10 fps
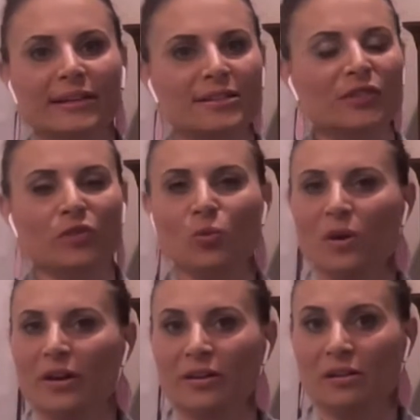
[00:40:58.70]
ladies, if
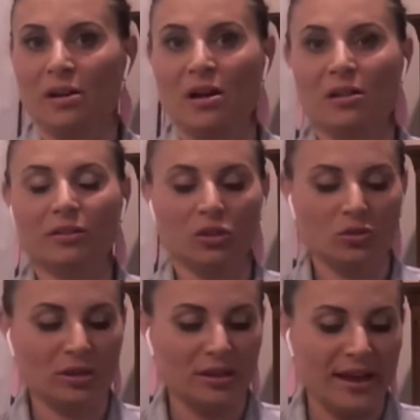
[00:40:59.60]
you want it
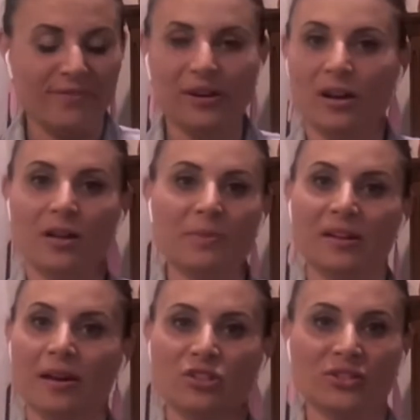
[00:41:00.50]
all, you can have it
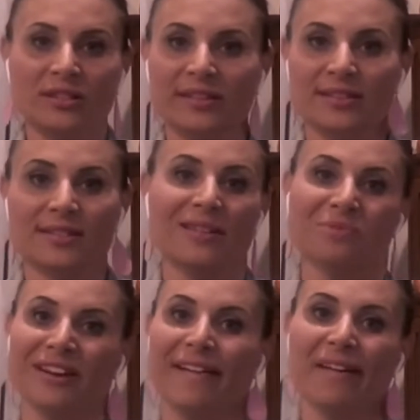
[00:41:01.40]
all, but not just at the
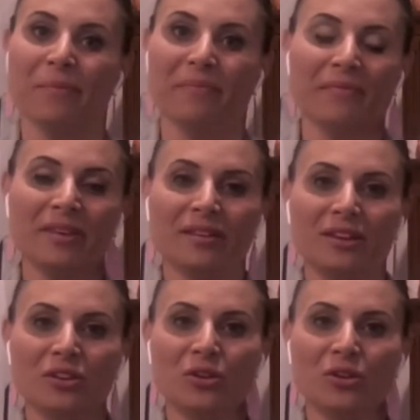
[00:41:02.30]
same time.